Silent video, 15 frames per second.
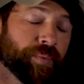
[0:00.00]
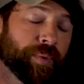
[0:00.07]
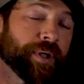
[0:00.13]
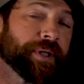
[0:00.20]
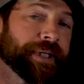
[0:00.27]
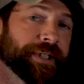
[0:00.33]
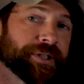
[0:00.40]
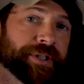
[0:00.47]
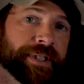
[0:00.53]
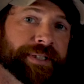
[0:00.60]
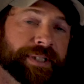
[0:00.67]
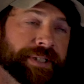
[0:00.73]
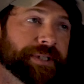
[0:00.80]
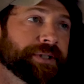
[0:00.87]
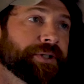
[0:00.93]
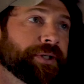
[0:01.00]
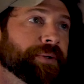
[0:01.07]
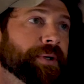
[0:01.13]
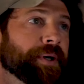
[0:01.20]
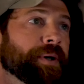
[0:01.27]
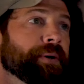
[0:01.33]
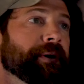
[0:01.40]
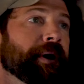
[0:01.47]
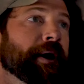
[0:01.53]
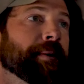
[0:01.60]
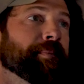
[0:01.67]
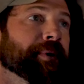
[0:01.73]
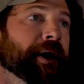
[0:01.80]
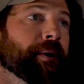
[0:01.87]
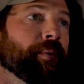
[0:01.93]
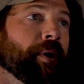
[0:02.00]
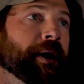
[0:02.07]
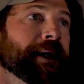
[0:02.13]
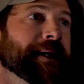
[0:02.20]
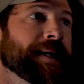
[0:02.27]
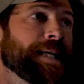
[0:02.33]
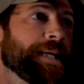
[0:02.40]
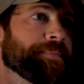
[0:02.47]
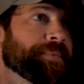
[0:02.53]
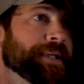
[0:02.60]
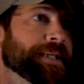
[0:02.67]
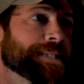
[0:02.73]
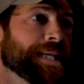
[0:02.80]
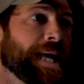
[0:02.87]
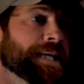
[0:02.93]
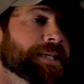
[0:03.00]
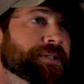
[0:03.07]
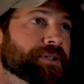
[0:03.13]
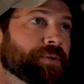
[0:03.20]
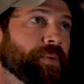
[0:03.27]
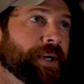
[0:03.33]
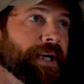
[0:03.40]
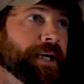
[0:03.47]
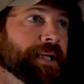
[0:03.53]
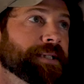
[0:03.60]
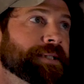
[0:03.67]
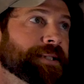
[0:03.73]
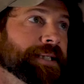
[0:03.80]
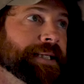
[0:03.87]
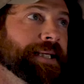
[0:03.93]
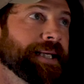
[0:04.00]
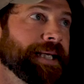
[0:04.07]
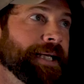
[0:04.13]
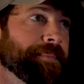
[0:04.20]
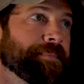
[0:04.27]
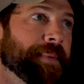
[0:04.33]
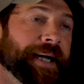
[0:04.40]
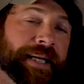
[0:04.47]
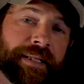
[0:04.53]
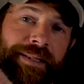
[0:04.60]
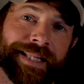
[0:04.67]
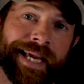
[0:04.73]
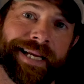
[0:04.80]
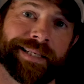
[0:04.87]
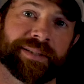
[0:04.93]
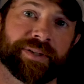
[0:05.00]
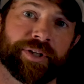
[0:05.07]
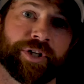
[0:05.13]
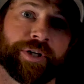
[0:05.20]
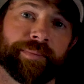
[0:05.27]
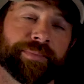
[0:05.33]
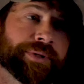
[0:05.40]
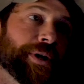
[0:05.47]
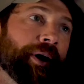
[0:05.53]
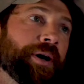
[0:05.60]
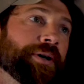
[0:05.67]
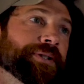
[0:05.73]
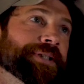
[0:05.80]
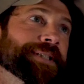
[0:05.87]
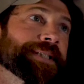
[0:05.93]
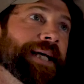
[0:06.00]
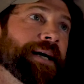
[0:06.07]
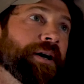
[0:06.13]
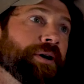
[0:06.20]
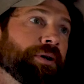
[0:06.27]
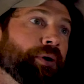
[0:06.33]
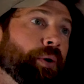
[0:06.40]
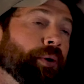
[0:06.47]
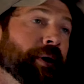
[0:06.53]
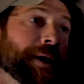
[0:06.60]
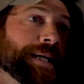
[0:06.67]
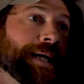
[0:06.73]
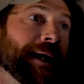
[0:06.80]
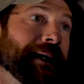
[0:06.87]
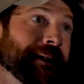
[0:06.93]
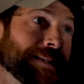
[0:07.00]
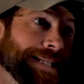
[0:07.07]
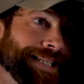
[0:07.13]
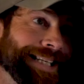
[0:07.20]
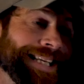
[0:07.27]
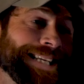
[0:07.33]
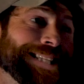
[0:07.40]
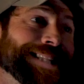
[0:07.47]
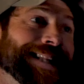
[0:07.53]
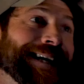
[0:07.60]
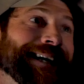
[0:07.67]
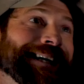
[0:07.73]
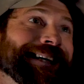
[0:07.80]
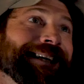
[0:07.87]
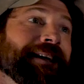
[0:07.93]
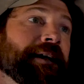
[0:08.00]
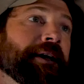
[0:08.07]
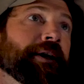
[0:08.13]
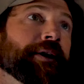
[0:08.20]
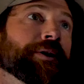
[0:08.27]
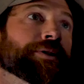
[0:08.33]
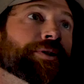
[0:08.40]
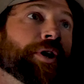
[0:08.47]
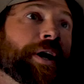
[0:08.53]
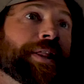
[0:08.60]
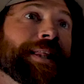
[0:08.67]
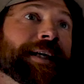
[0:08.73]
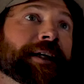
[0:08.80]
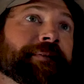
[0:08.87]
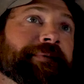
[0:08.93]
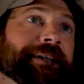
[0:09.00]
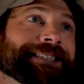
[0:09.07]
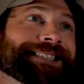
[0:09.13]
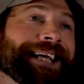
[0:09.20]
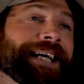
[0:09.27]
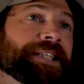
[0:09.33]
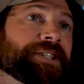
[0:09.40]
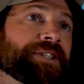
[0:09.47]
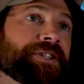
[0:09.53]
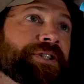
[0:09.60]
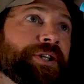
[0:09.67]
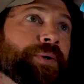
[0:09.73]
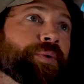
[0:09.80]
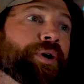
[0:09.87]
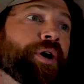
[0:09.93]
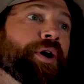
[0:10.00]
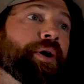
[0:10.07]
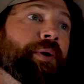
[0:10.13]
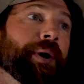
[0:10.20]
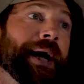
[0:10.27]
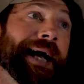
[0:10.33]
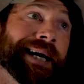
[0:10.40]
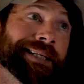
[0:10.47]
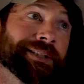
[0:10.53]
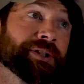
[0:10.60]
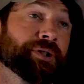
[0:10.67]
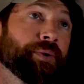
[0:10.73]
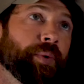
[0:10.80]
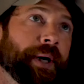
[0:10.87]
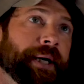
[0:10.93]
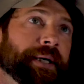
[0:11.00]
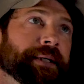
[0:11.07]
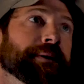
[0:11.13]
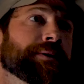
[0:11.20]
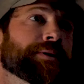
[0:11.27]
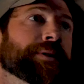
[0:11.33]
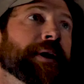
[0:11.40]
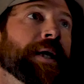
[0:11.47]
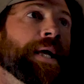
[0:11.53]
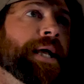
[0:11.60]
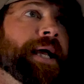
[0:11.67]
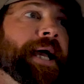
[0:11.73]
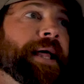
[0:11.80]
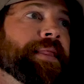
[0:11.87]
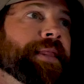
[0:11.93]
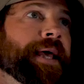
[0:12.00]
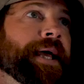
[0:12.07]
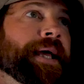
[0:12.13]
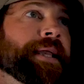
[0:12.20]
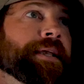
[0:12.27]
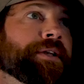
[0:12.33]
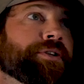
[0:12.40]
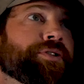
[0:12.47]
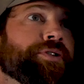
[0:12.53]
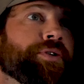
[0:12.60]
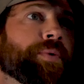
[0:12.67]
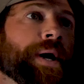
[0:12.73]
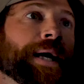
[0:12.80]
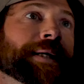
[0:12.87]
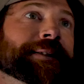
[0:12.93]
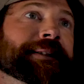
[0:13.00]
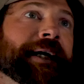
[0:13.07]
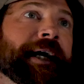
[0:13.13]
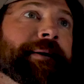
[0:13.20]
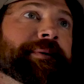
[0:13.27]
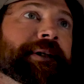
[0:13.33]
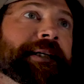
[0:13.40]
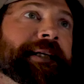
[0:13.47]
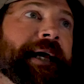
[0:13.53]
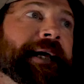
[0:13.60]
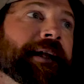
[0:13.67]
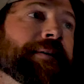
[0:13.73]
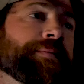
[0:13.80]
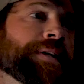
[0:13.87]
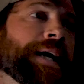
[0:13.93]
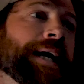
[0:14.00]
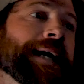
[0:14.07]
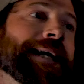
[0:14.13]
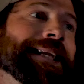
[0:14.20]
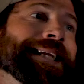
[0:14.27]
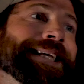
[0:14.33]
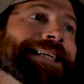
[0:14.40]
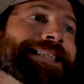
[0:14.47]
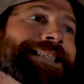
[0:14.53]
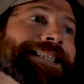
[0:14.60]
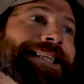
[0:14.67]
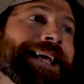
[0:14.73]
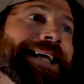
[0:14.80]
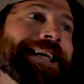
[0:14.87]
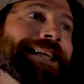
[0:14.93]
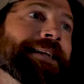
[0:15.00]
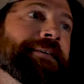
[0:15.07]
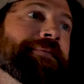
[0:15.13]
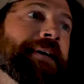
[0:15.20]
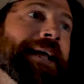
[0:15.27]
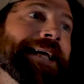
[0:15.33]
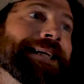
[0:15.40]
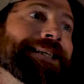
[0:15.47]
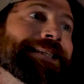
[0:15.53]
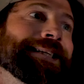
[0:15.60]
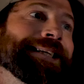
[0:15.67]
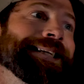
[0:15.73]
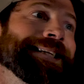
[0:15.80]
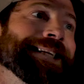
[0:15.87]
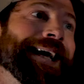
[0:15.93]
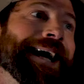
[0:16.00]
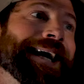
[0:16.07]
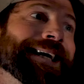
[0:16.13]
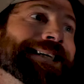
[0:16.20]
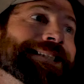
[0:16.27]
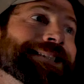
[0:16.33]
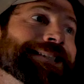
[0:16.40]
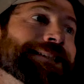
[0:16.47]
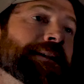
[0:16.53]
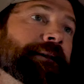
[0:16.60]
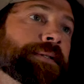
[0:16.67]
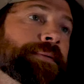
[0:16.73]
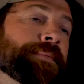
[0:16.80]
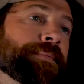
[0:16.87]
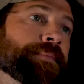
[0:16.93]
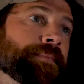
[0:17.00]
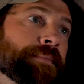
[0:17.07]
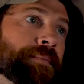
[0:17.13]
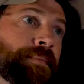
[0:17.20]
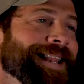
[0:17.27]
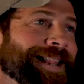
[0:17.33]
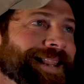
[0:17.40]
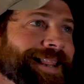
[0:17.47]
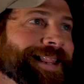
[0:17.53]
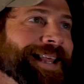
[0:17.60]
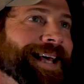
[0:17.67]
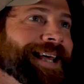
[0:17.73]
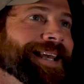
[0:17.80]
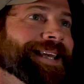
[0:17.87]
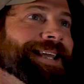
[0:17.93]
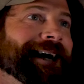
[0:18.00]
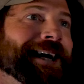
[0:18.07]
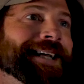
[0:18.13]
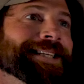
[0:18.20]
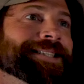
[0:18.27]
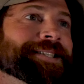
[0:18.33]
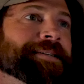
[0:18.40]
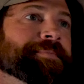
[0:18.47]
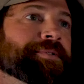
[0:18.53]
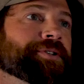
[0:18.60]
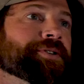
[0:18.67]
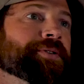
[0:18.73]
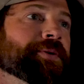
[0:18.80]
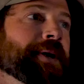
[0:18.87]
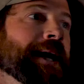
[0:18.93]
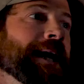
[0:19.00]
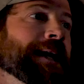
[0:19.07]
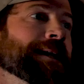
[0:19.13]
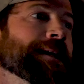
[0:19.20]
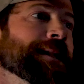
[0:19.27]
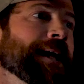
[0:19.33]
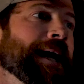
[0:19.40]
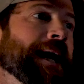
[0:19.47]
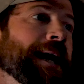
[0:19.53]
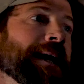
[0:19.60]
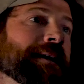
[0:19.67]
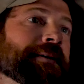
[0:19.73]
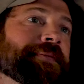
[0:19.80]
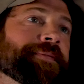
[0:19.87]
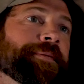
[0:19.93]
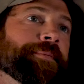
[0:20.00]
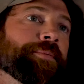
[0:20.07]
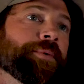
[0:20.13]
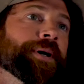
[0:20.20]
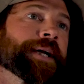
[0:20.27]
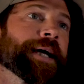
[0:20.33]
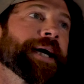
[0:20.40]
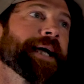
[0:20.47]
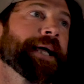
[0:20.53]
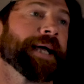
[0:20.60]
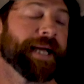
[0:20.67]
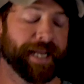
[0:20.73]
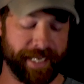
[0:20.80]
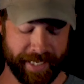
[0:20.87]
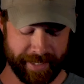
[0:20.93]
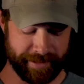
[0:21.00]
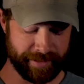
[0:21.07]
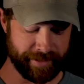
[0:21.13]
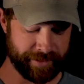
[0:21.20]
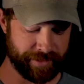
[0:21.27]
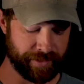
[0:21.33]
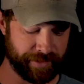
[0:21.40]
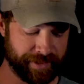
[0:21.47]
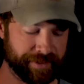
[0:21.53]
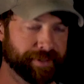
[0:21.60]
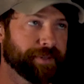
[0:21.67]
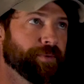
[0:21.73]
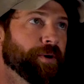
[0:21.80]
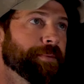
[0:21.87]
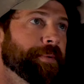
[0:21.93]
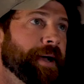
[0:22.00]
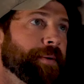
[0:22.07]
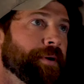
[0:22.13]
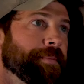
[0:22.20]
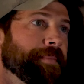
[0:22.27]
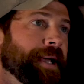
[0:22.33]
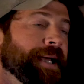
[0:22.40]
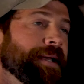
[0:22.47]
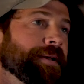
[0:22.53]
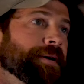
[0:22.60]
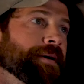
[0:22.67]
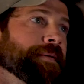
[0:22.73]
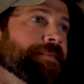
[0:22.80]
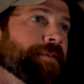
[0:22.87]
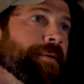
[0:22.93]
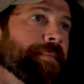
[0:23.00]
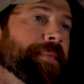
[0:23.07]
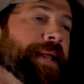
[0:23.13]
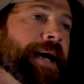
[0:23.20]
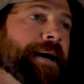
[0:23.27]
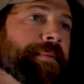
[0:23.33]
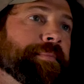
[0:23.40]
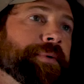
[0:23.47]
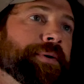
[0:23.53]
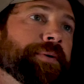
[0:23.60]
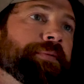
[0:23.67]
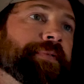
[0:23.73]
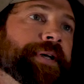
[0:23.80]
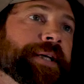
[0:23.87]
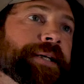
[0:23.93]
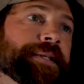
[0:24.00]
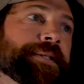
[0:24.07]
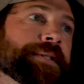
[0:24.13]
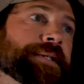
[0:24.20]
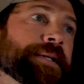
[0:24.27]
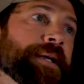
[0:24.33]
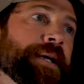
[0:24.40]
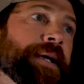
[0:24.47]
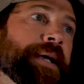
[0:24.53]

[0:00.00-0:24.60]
really just 0, but I want to keep this x squareds to keep my like terms all organized and in line. So I think of this as 0x squareds. And then 2x times the negative 9 is negative 18x. Then I subtract that from what I had. So let's see what my remainder from that move is.